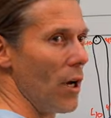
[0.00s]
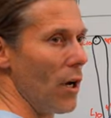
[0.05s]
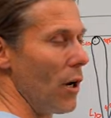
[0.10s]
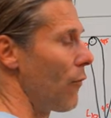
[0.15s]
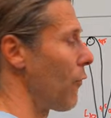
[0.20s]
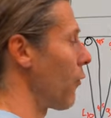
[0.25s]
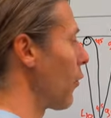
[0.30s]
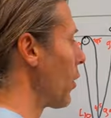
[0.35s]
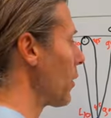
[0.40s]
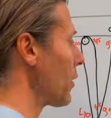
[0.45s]

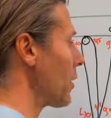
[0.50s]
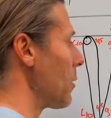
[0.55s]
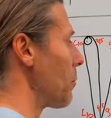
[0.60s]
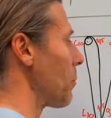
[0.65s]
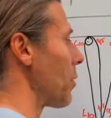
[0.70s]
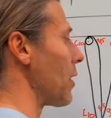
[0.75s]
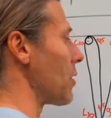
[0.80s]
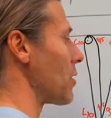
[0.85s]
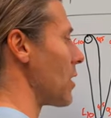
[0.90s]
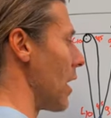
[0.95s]
forty
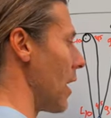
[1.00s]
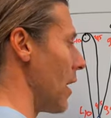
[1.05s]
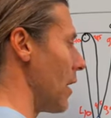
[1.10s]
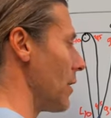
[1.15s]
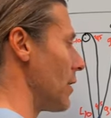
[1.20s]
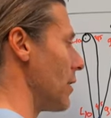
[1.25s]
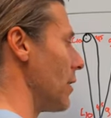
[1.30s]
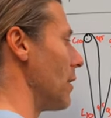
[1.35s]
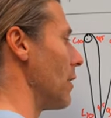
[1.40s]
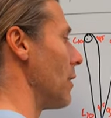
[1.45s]
plus
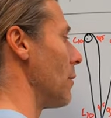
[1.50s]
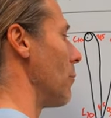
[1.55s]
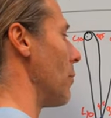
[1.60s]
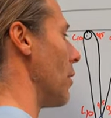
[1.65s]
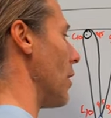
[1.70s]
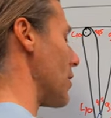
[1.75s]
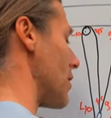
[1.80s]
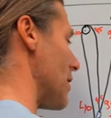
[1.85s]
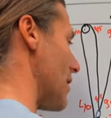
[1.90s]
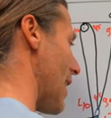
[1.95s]
eighty
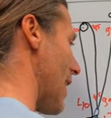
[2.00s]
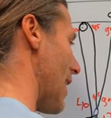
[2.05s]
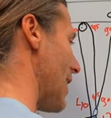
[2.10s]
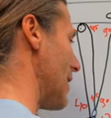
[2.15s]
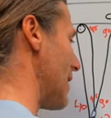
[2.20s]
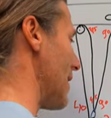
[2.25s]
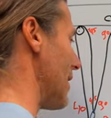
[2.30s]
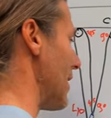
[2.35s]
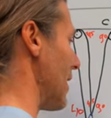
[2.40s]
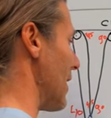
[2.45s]
plus
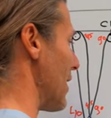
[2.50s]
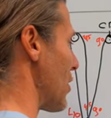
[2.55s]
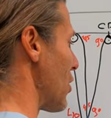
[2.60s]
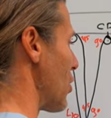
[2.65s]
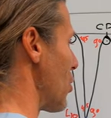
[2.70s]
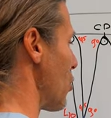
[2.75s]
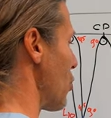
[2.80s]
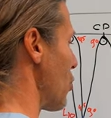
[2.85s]
ninety is